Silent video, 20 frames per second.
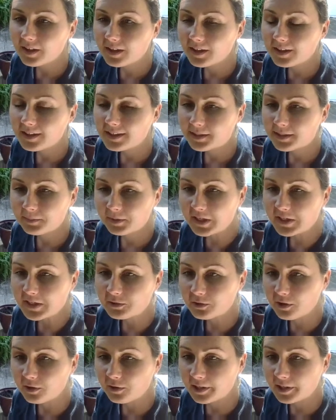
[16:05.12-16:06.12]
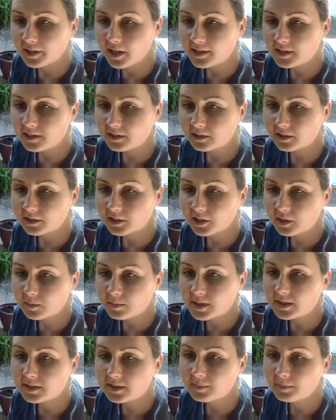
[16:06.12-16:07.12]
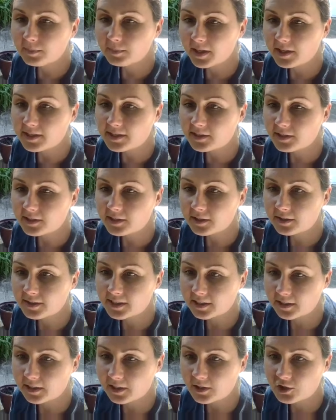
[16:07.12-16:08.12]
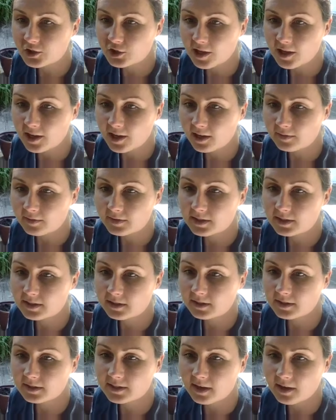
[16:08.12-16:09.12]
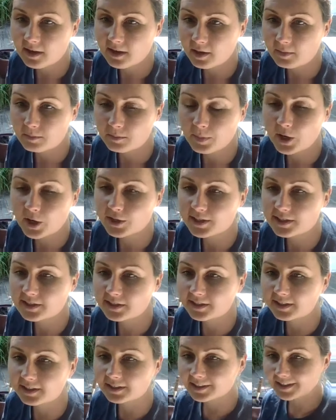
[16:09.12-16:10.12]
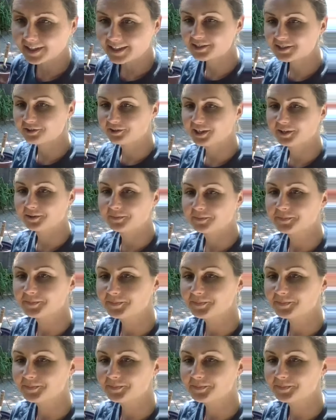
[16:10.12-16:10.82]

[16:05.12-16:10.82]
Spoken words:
Somebody's growing lots of herbs, basil, dill, chives, thyme, parsley. That's great.